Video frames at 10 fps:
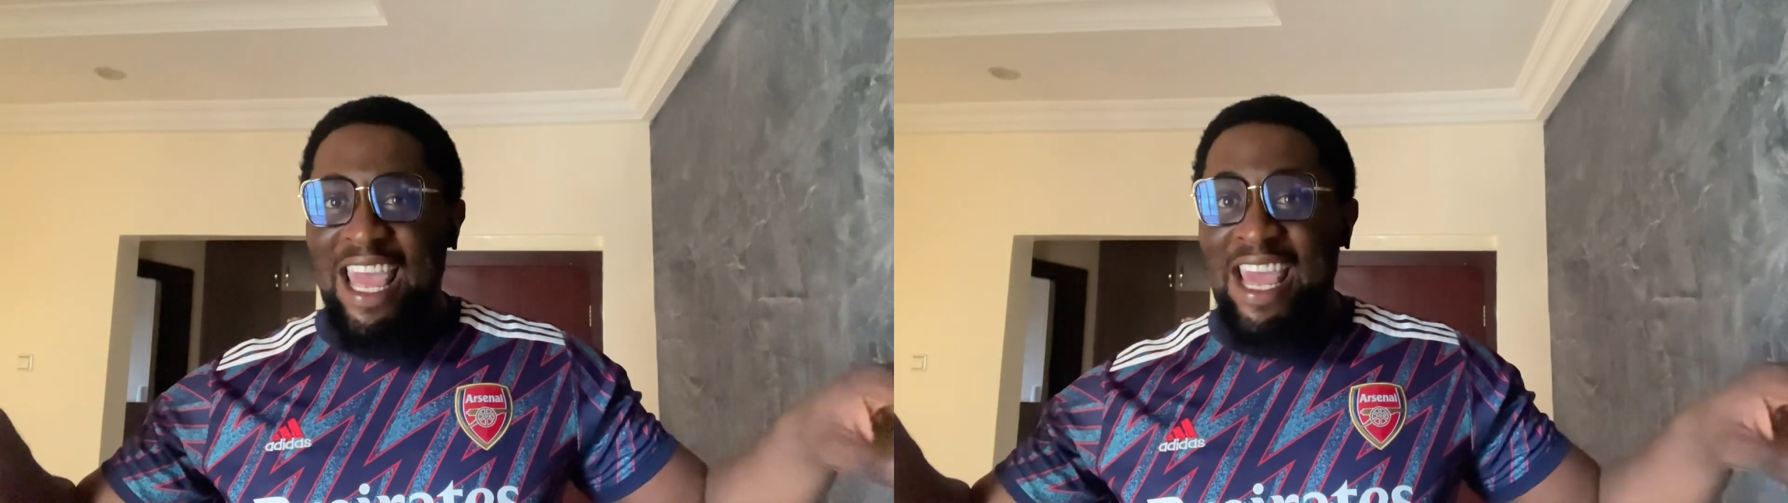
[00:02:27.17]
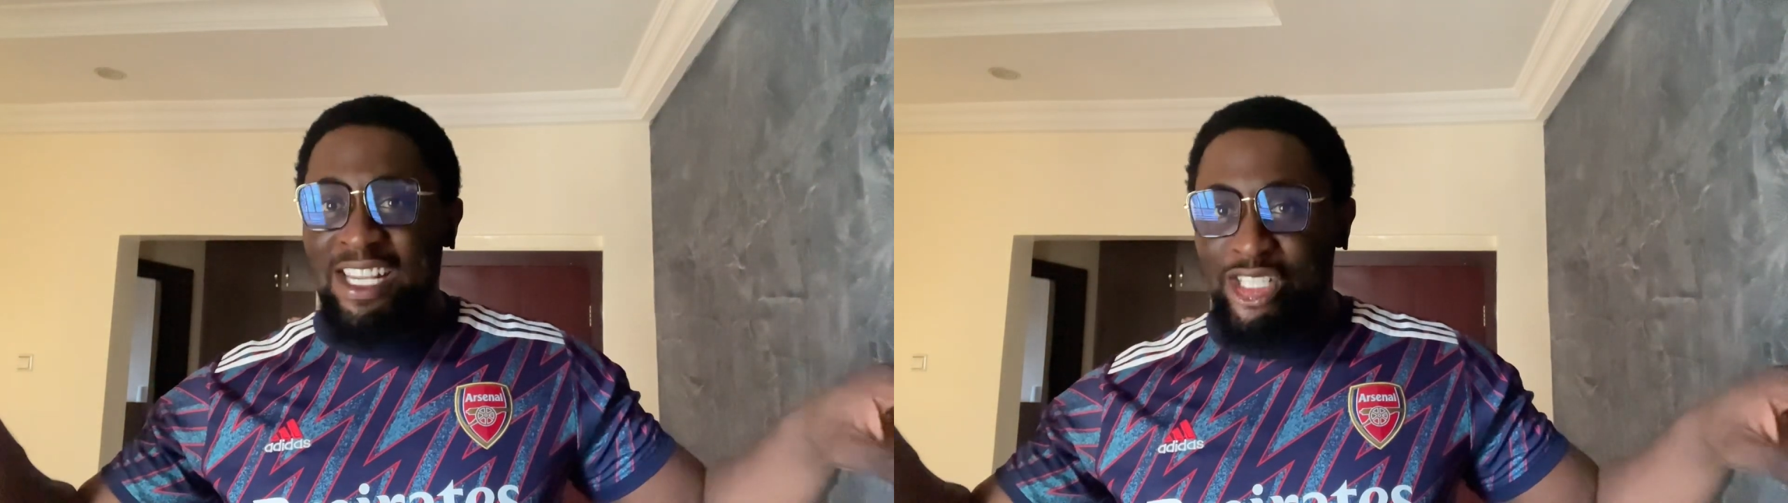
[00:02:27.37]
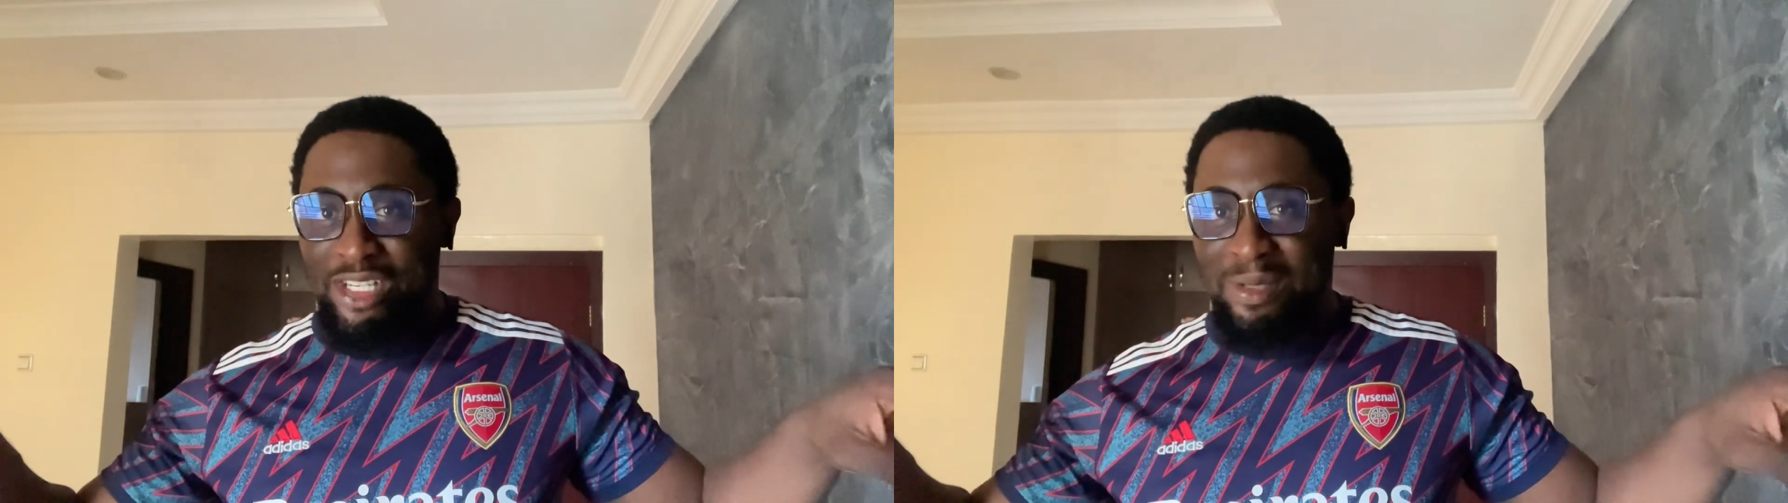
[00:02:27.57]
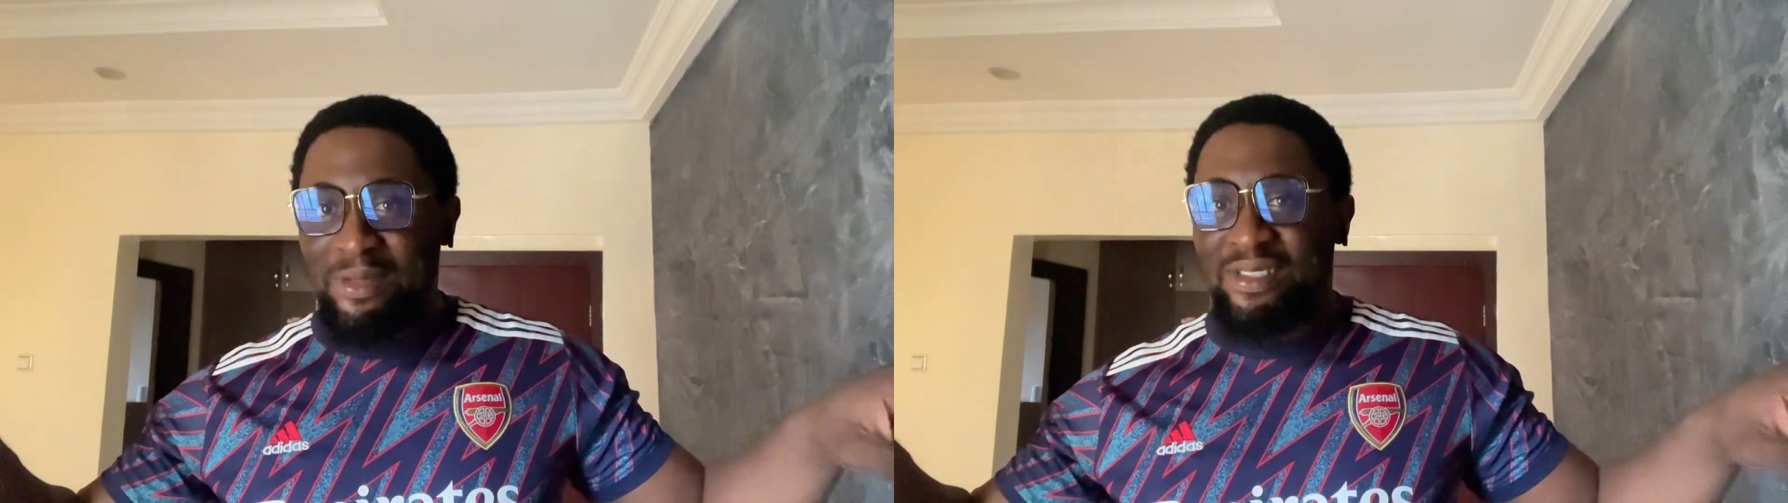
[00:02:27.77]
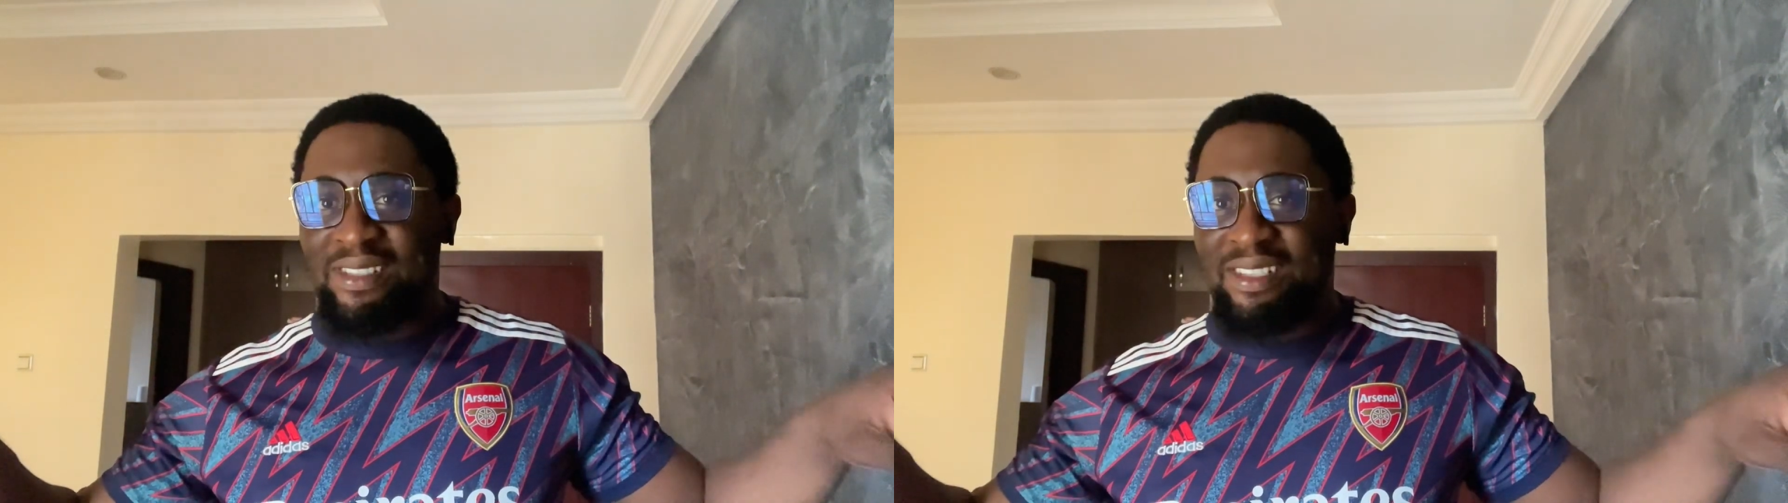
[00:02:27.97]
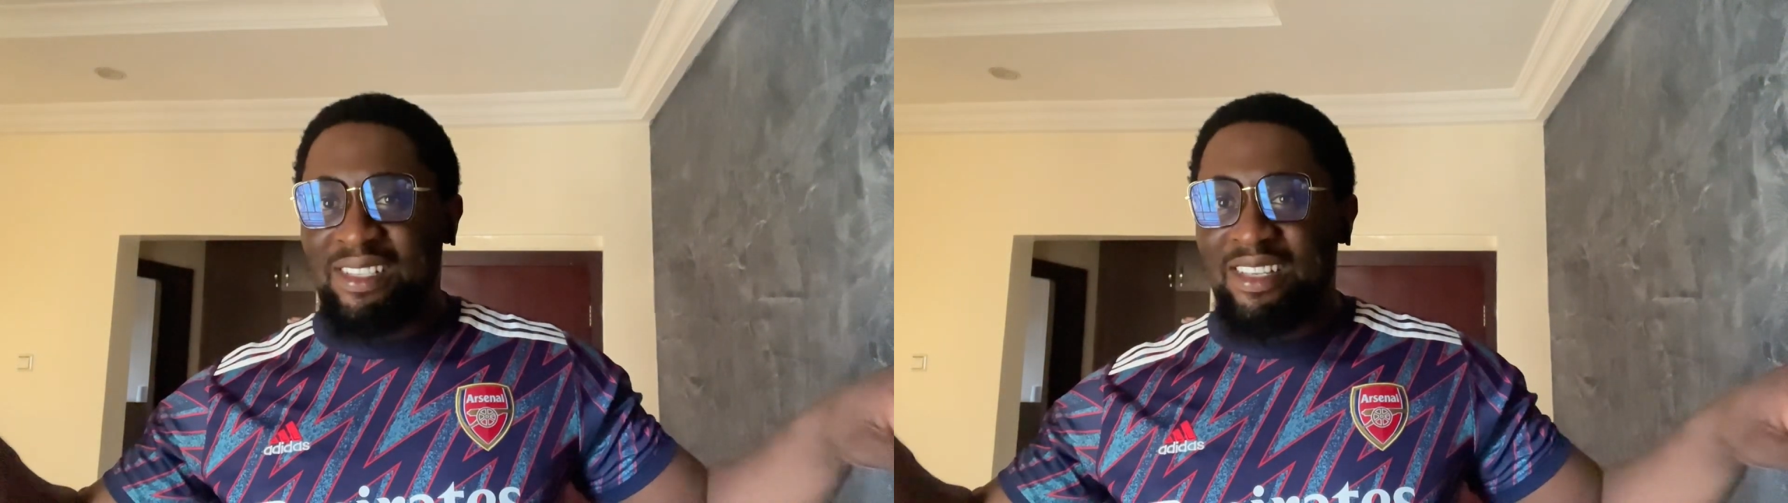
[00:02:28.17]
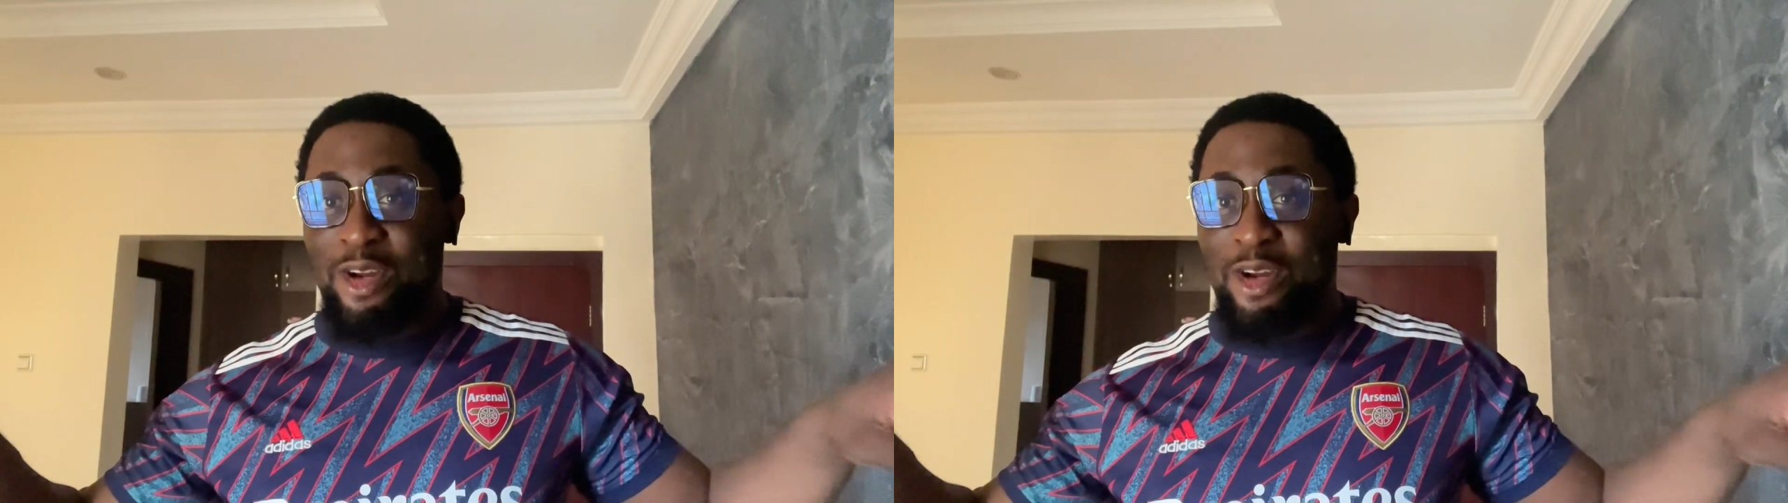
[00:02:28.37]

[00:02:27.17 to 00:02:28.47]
angels,